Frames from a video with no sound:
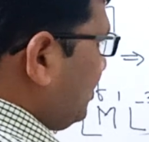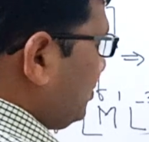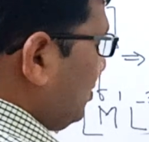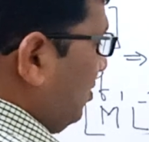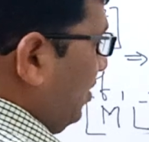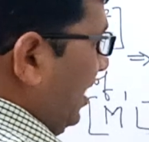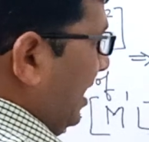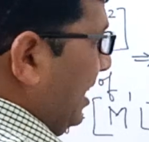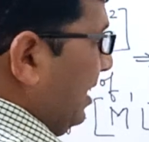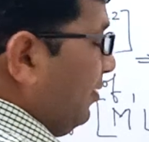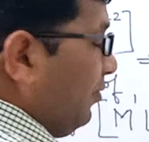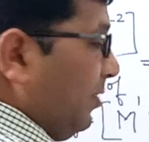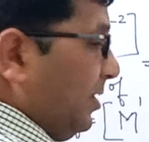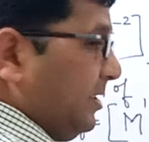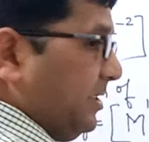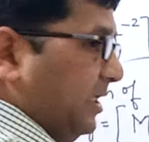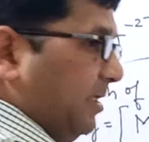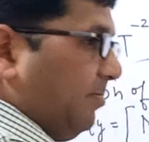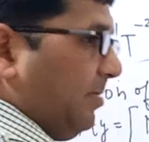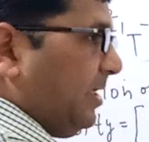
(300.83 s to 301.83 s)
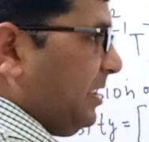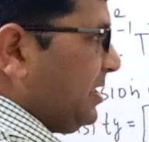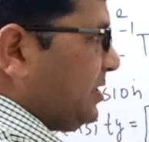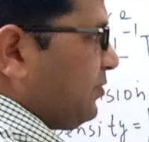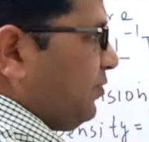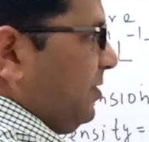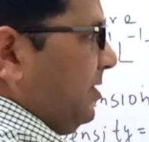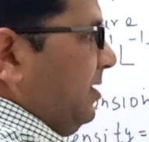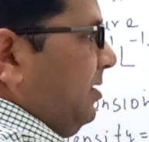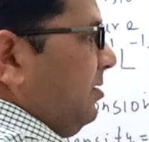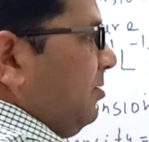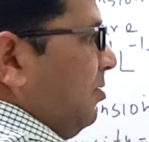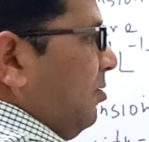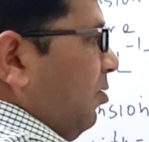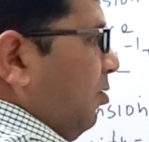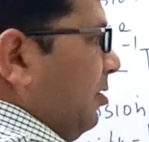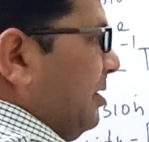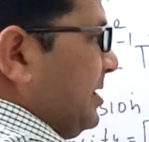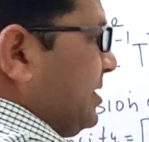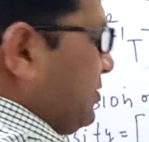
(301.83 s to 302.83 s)
So L1 t minus 1
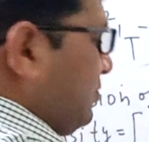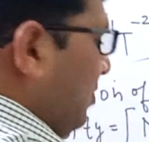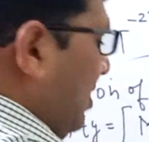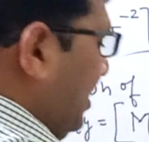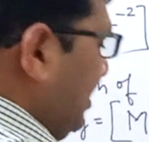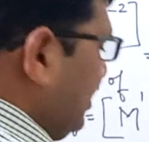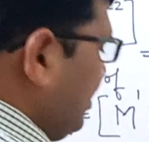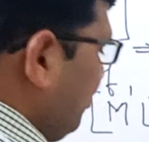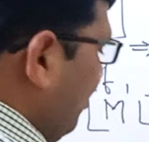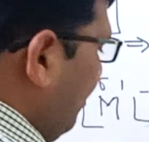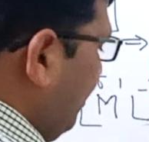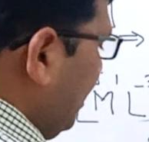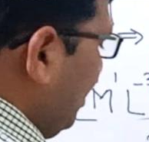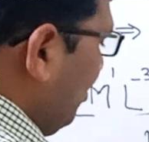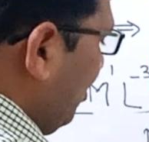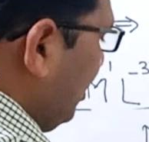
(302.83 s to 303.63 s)
whole square, this will be